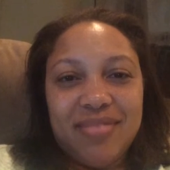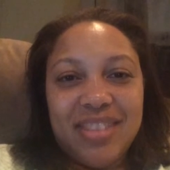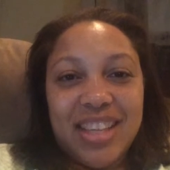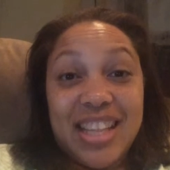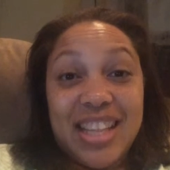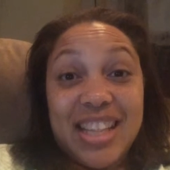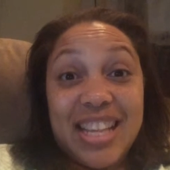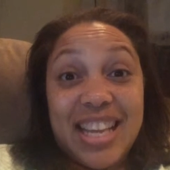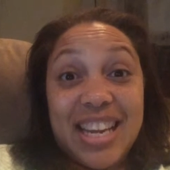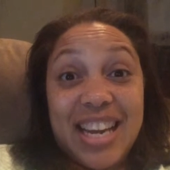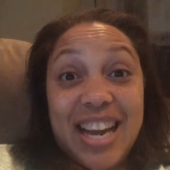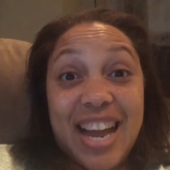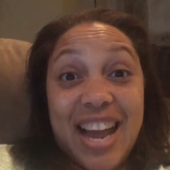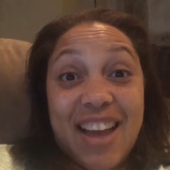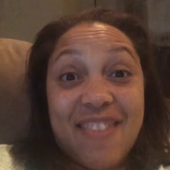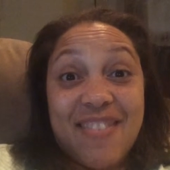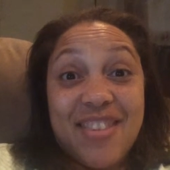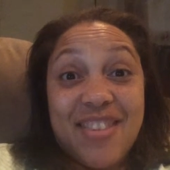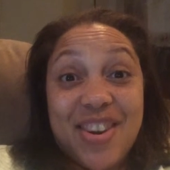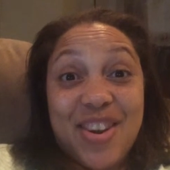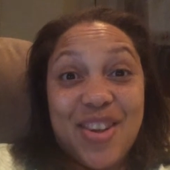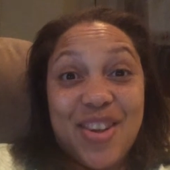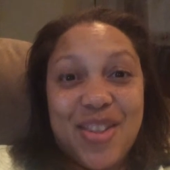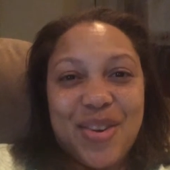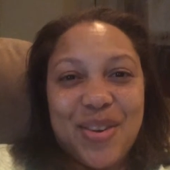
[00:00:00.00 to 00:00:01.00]
And then I have
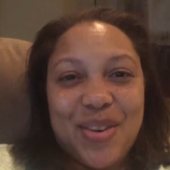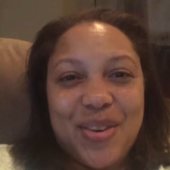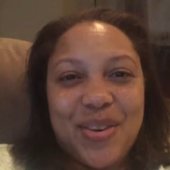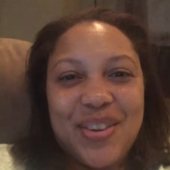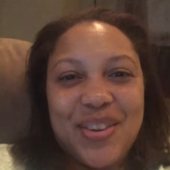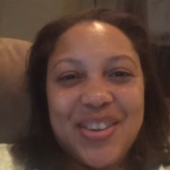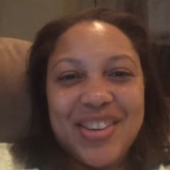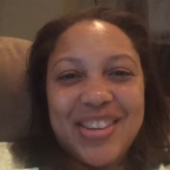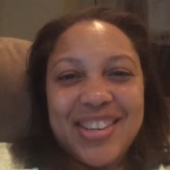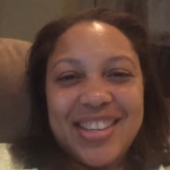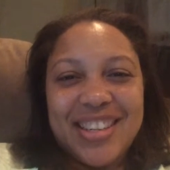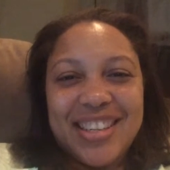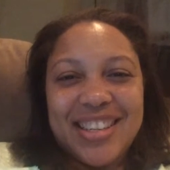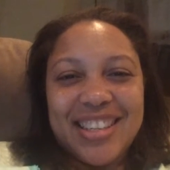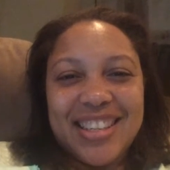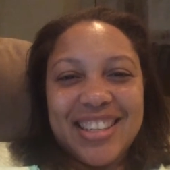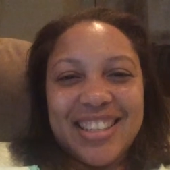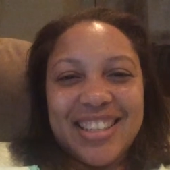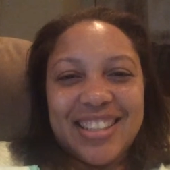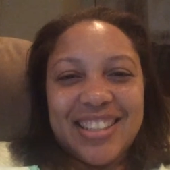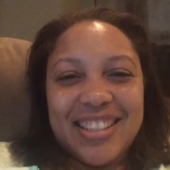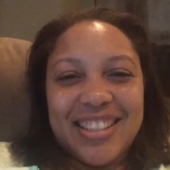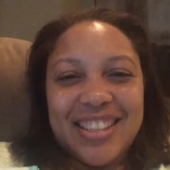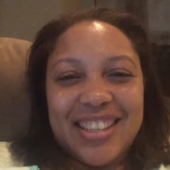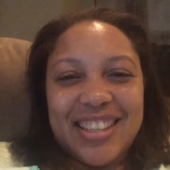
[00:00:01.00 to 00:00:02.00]
another
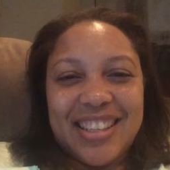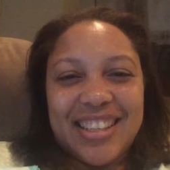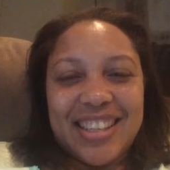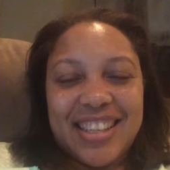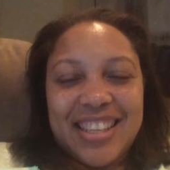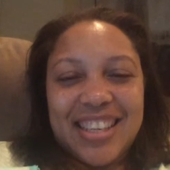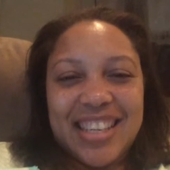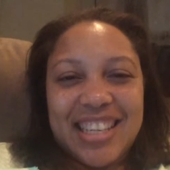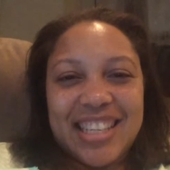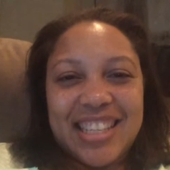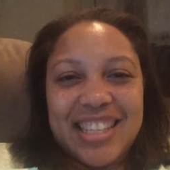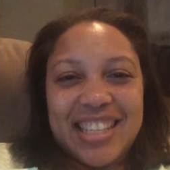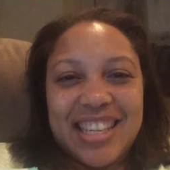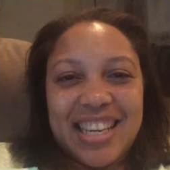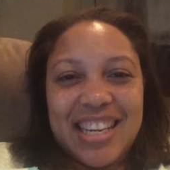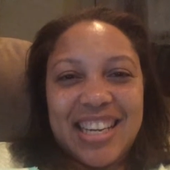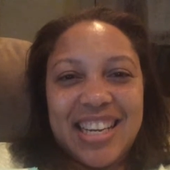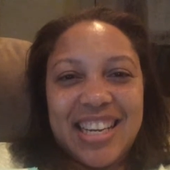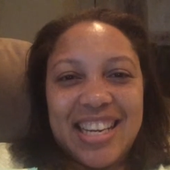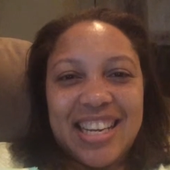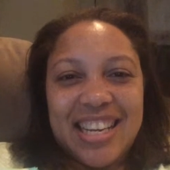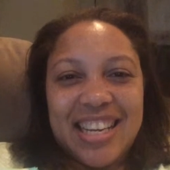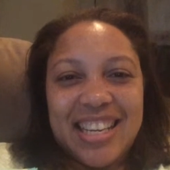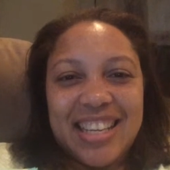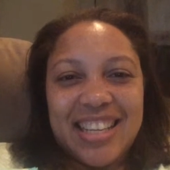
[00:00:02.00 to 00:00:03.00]
uh,
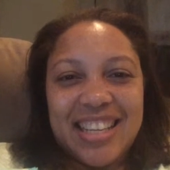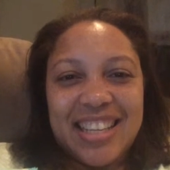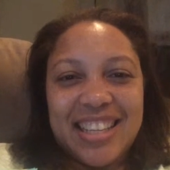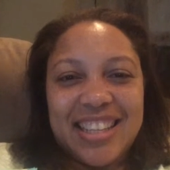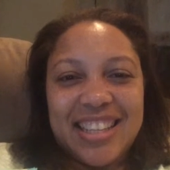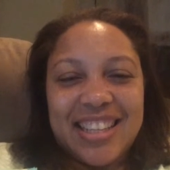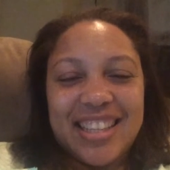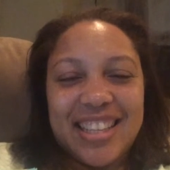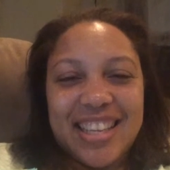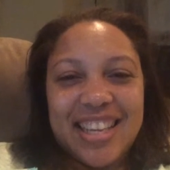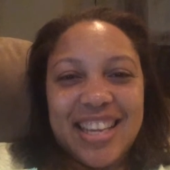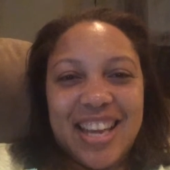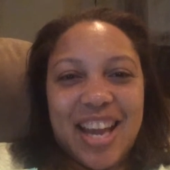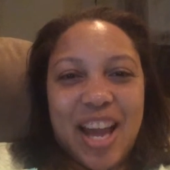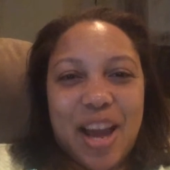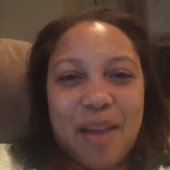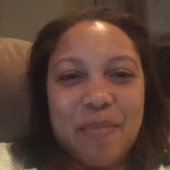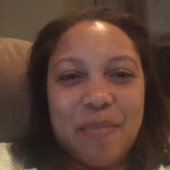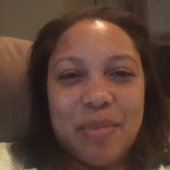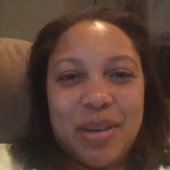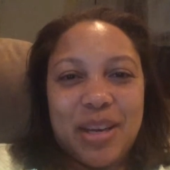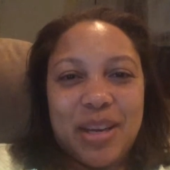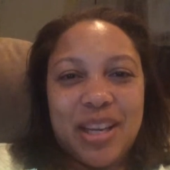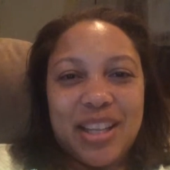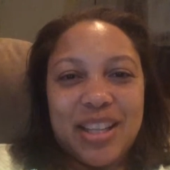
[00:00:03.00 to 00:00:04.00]
exciting thing
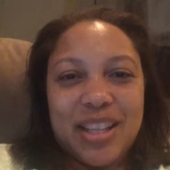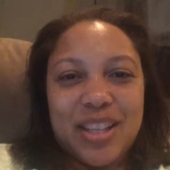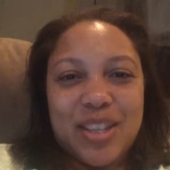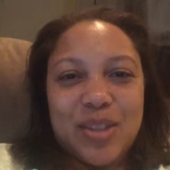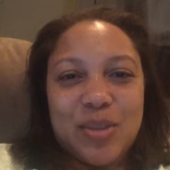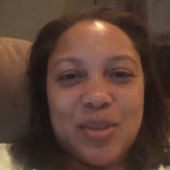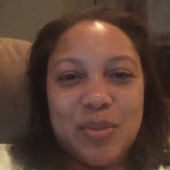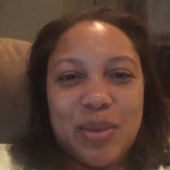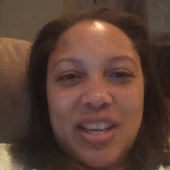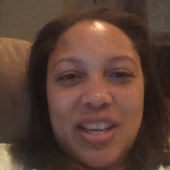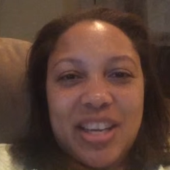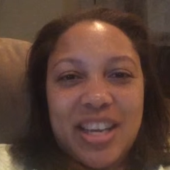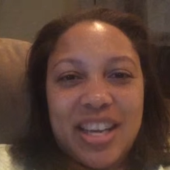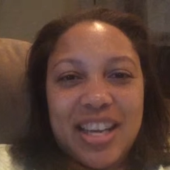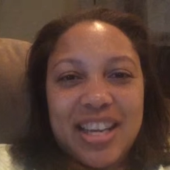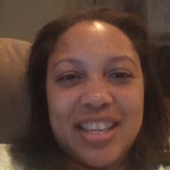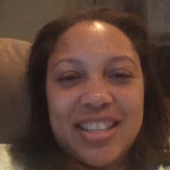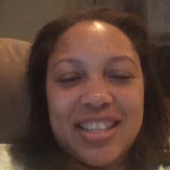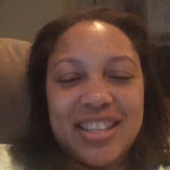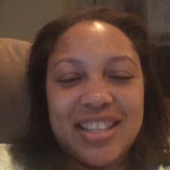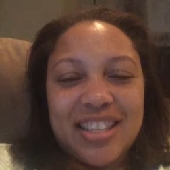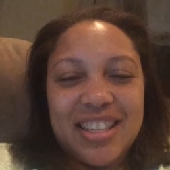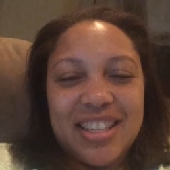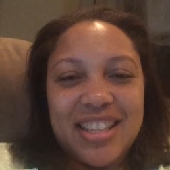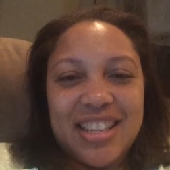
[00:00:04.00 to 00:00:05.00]
happening this
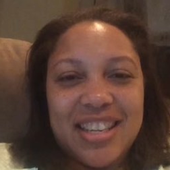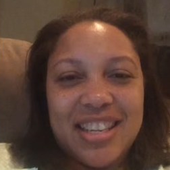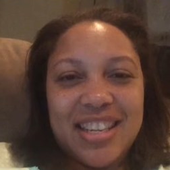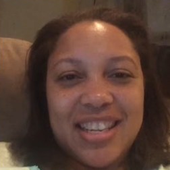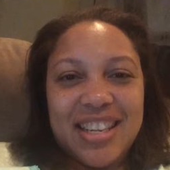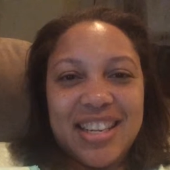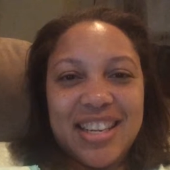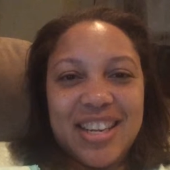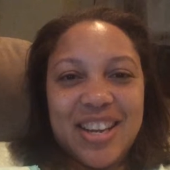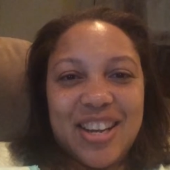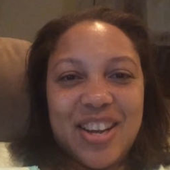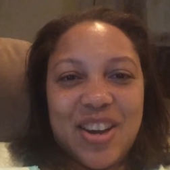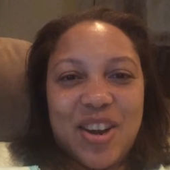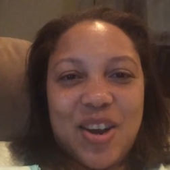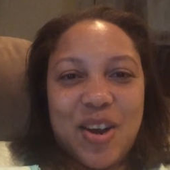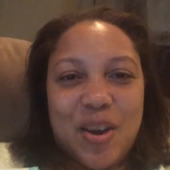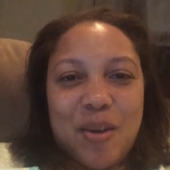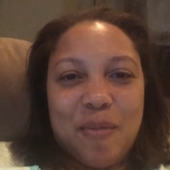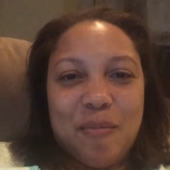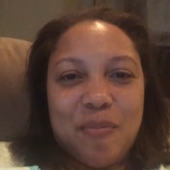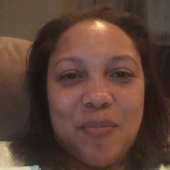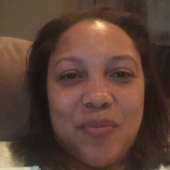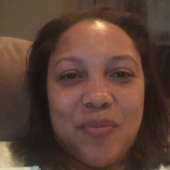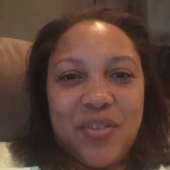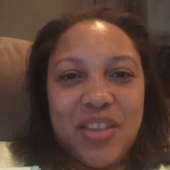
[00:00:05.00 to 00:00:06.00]
weekend
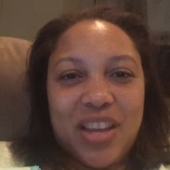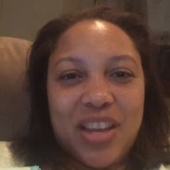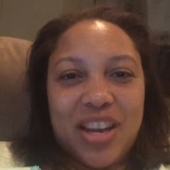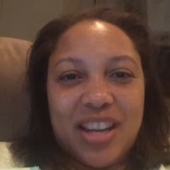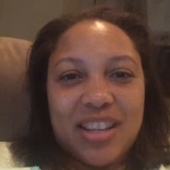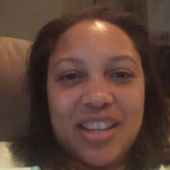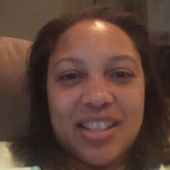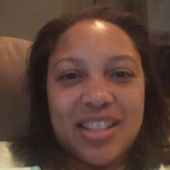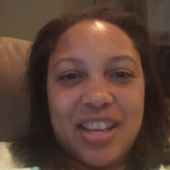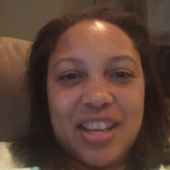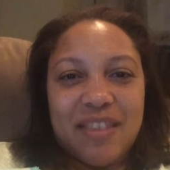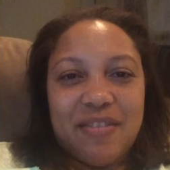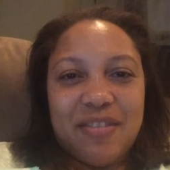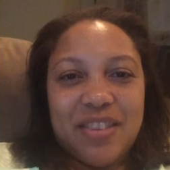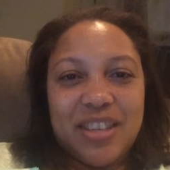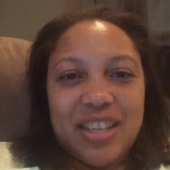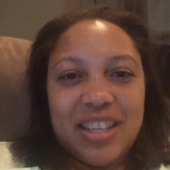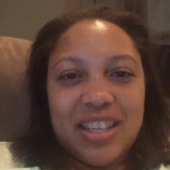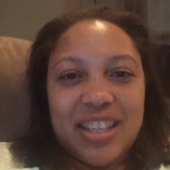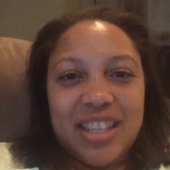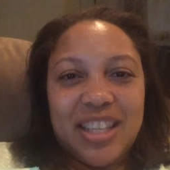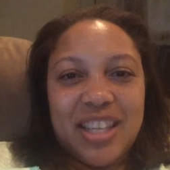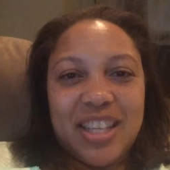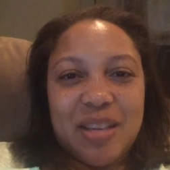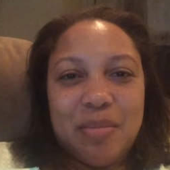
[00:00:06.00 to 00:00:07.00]
um, that I'll
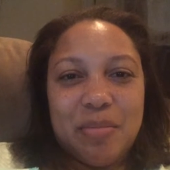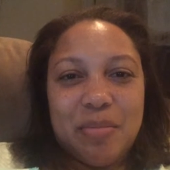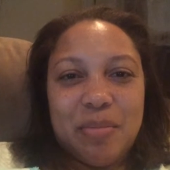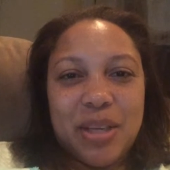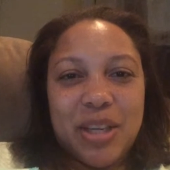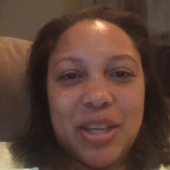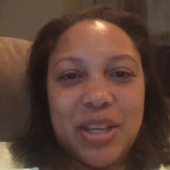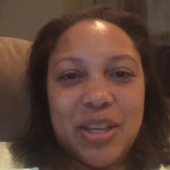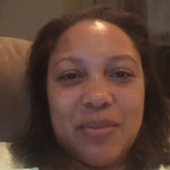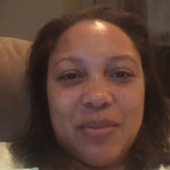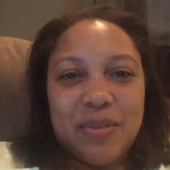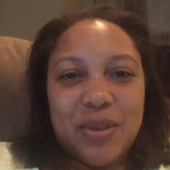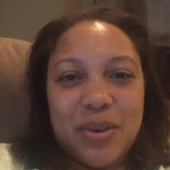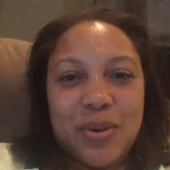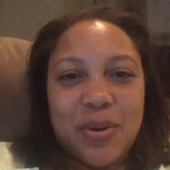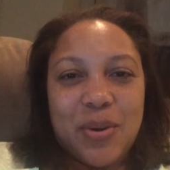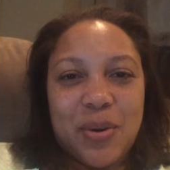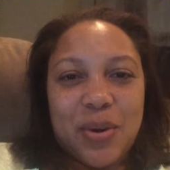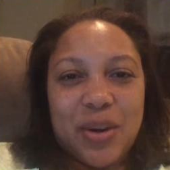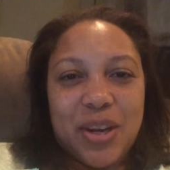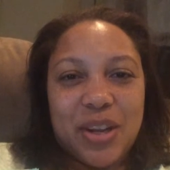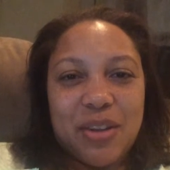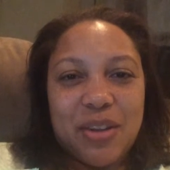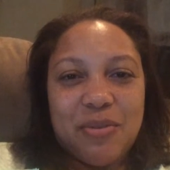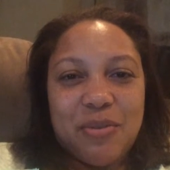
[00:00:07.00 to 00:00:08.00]
definitely be
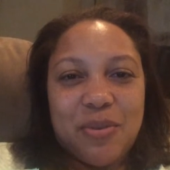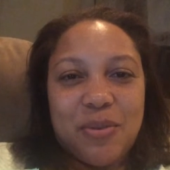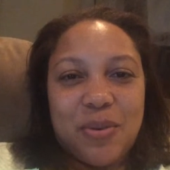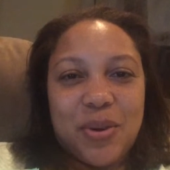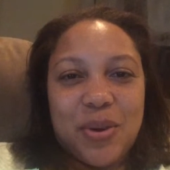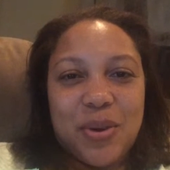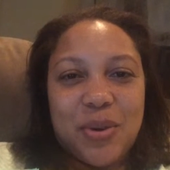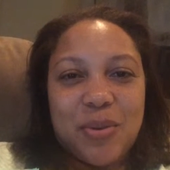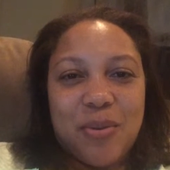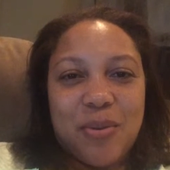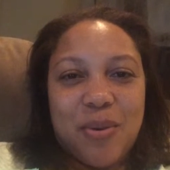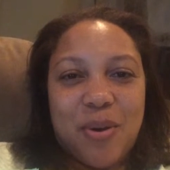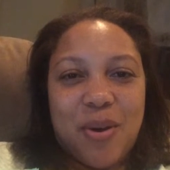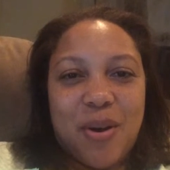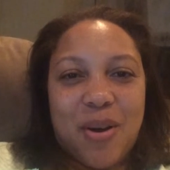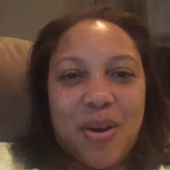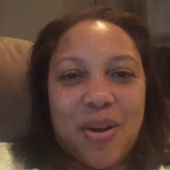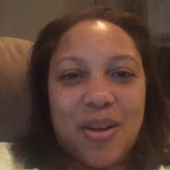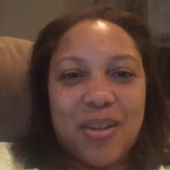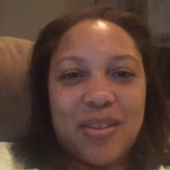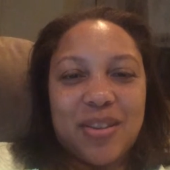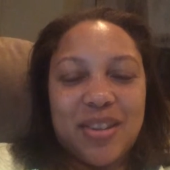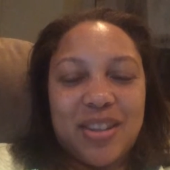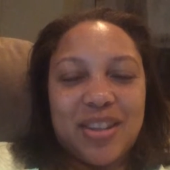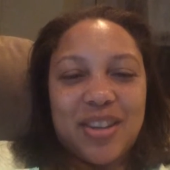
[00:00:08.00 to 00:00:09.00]
recording for you
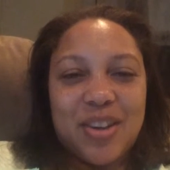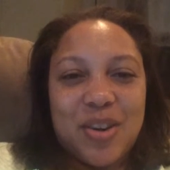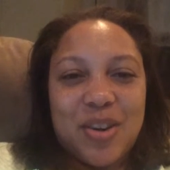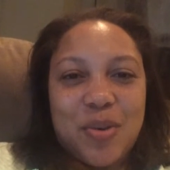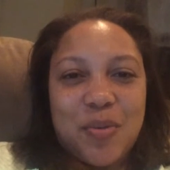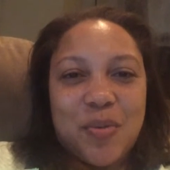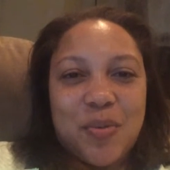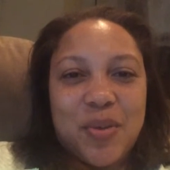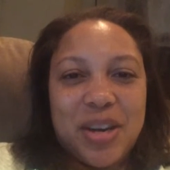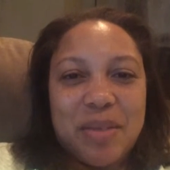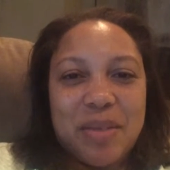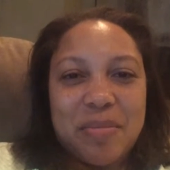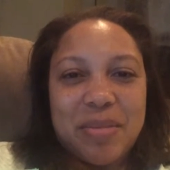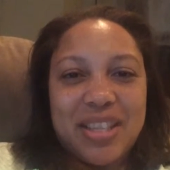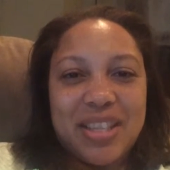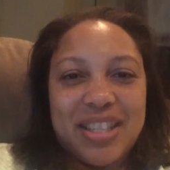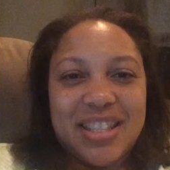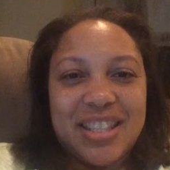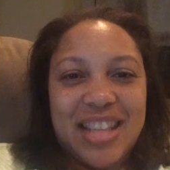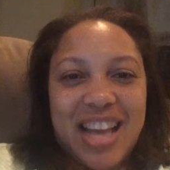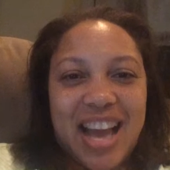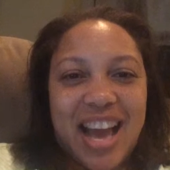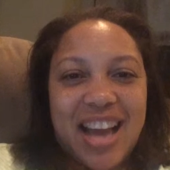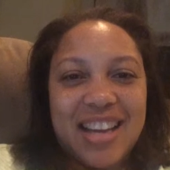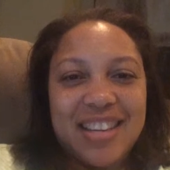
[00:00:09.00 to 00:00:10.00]
all. You don't want to
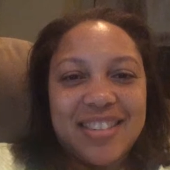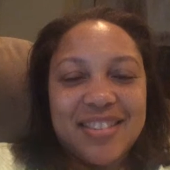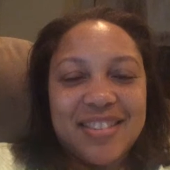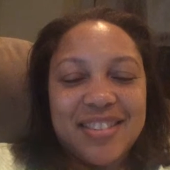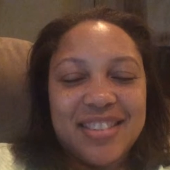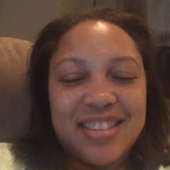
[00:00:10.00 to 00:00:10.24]
miss that.